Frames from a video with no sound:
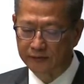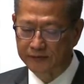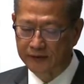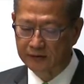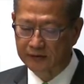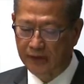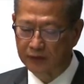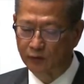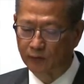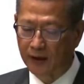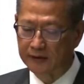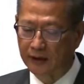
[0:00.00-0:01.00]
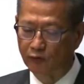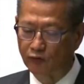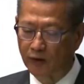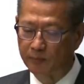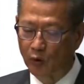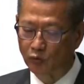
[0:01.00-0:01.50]
Second, the world is
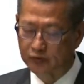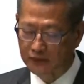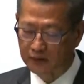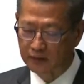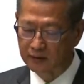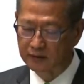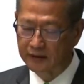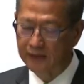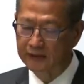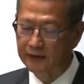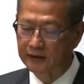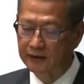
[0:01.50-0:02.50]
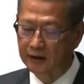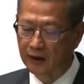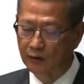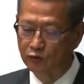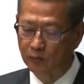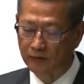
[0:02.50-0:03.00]
facing drastic
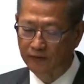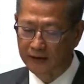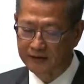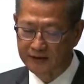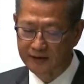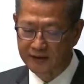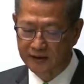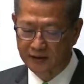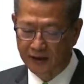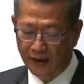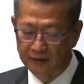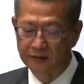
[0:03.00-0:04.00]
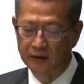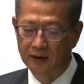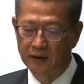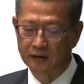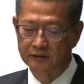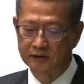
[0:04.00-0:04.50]
disruptions brought by technological
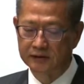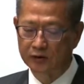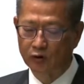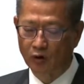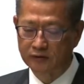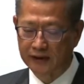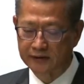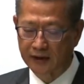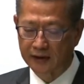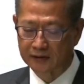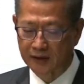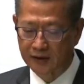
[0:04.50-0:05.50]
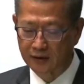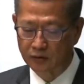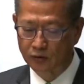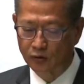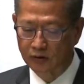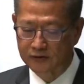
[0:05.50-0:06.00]
revolution, which have
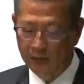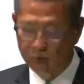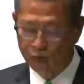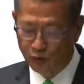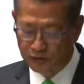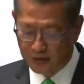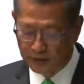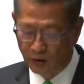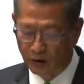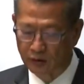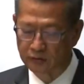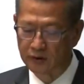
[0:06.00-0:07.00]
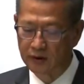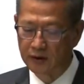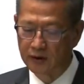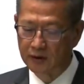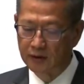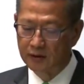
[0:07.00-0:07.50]
far-reaching implications for our present
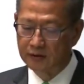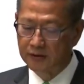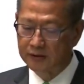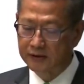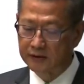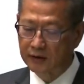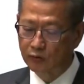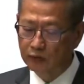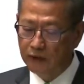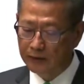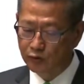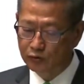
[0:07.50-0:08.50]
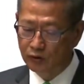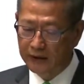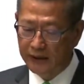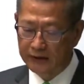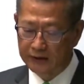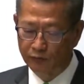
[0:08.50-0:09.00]
life, modes of production and
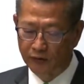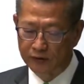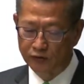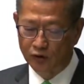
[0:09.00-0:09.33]
operation,